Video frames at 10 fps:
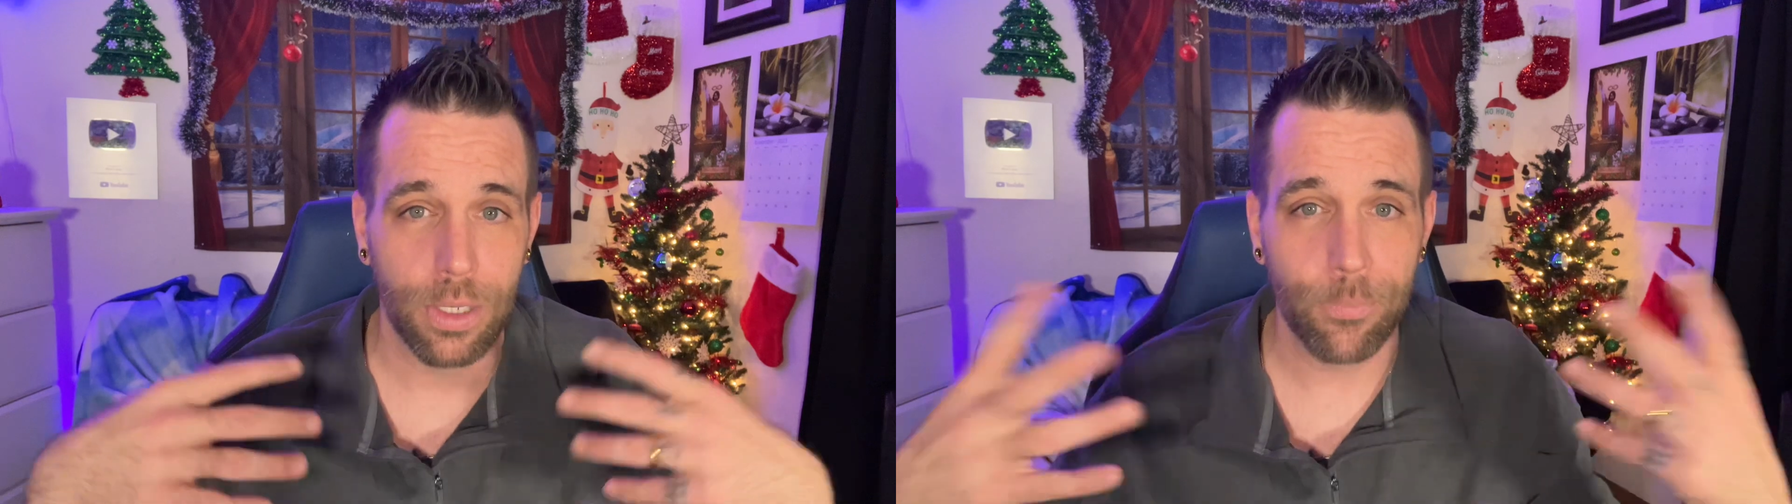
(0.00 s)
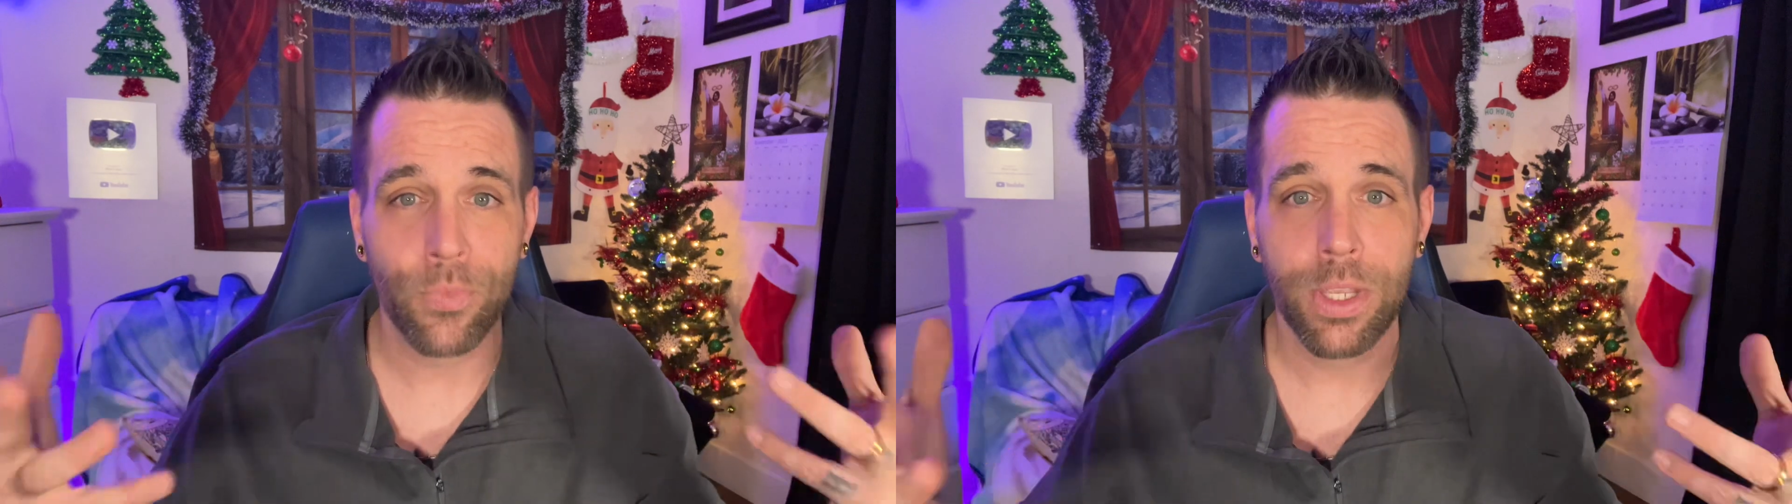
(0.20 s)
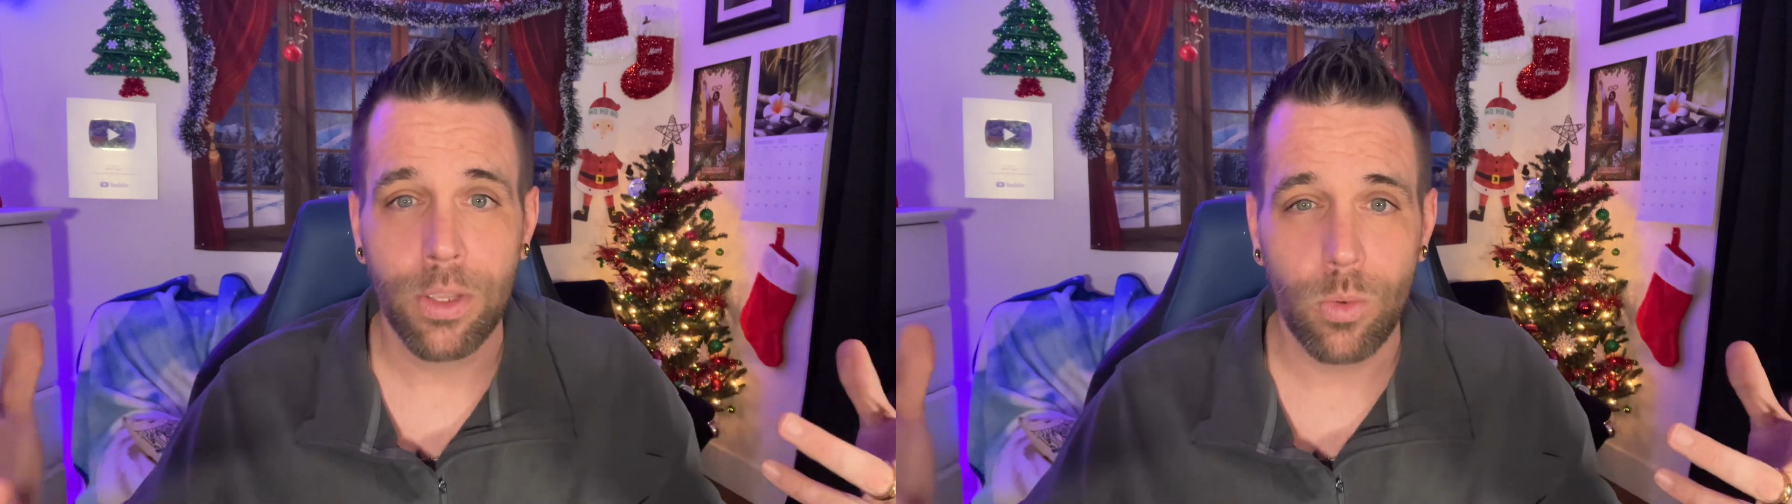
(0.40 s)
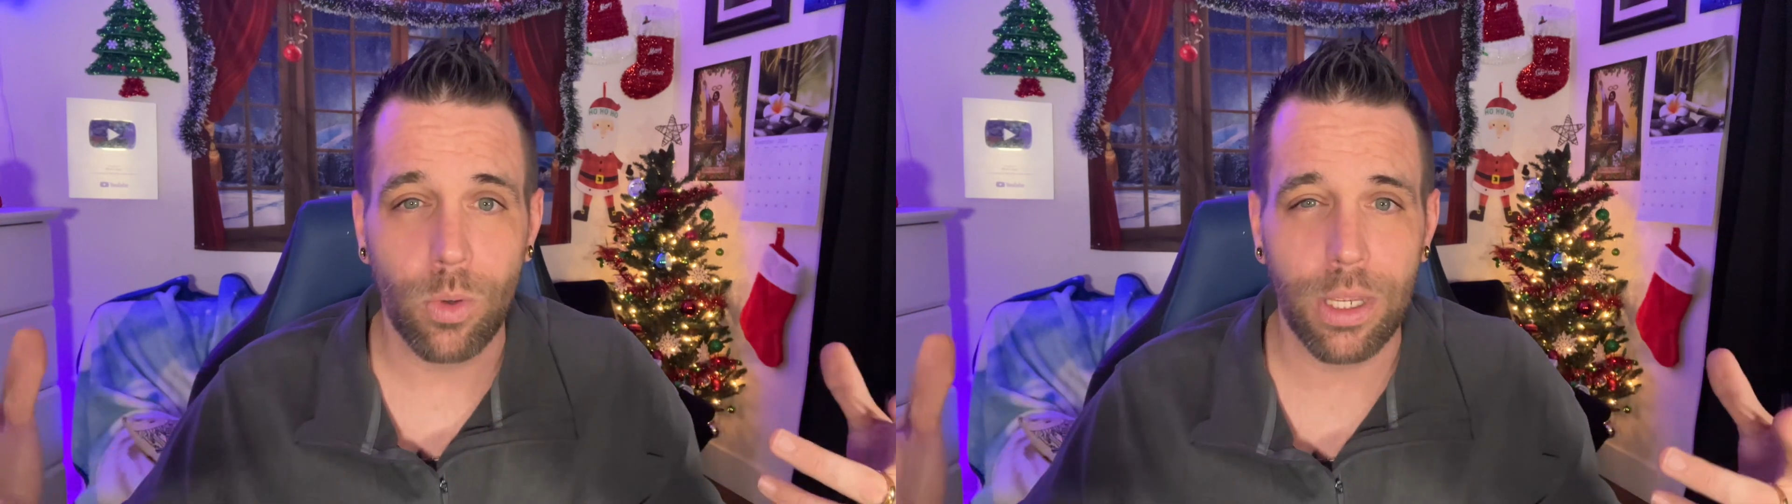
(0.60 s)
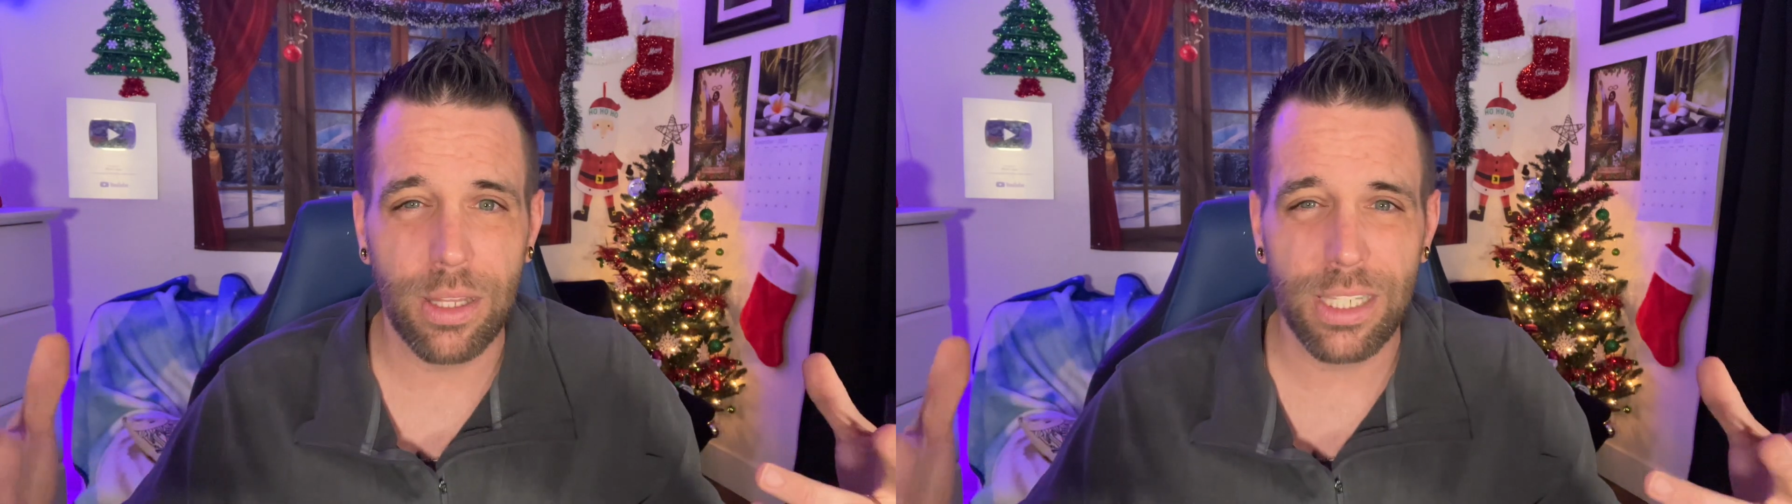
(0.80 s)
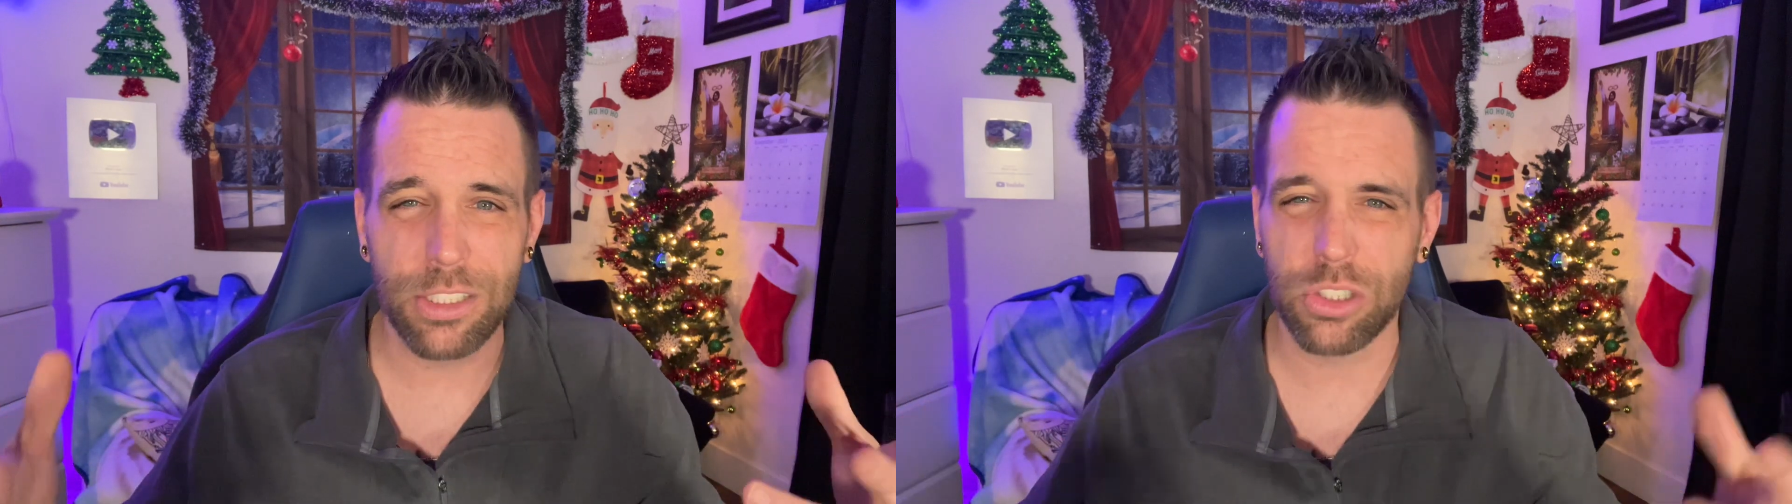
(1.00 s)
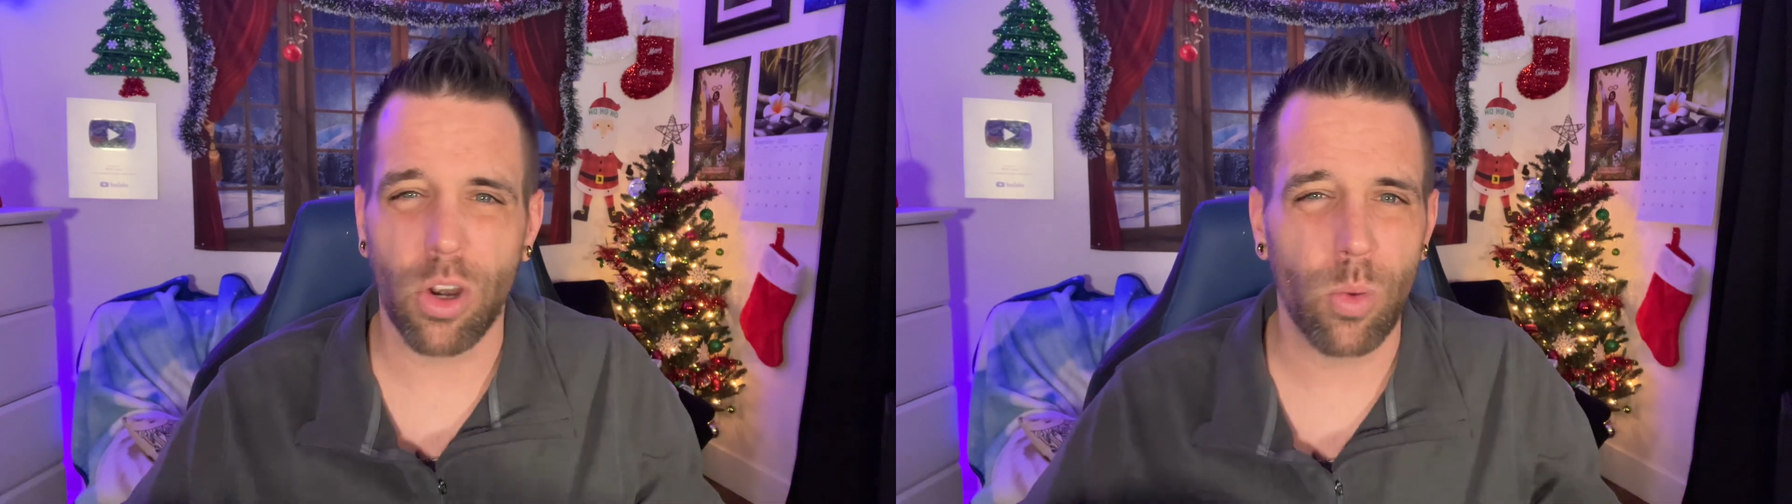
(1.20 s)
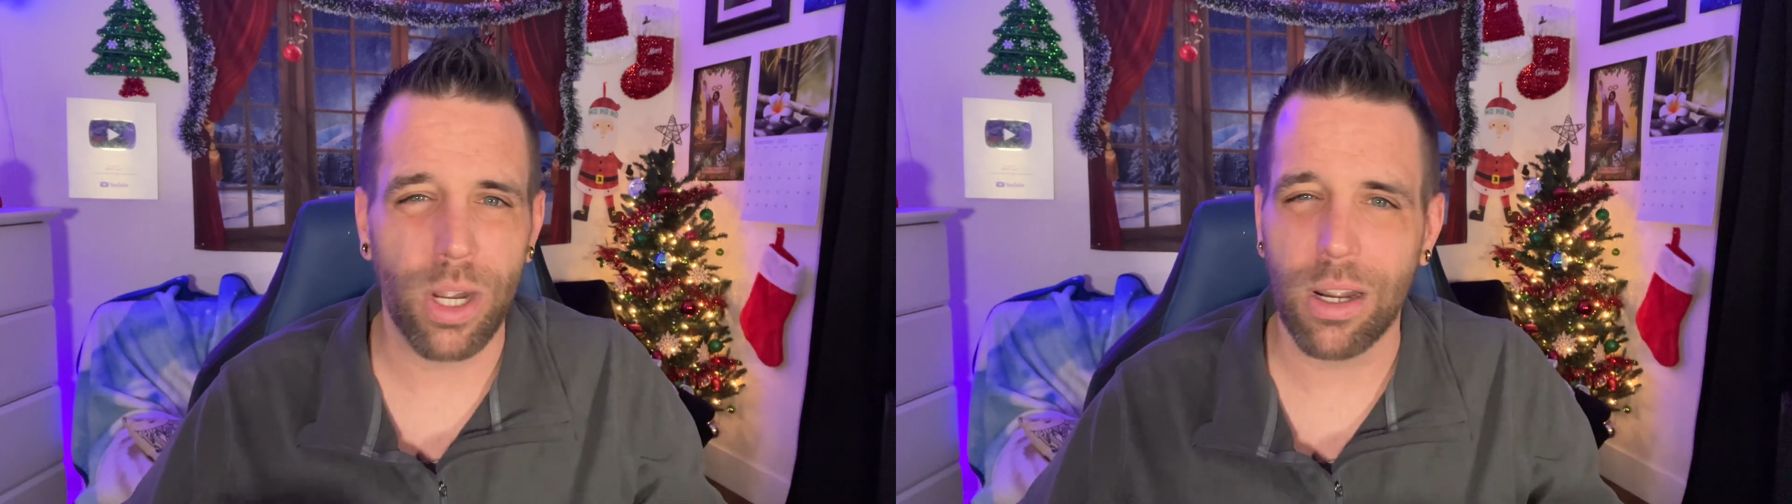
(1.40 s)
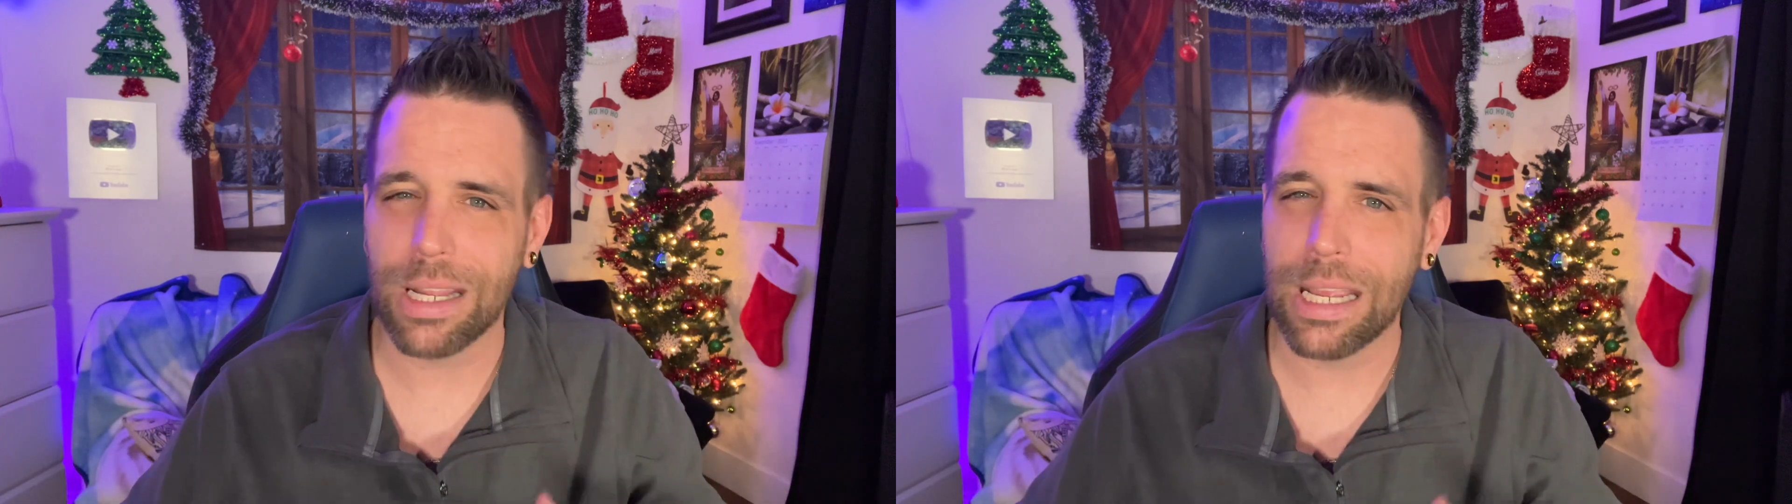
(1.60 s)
it when they just start wearing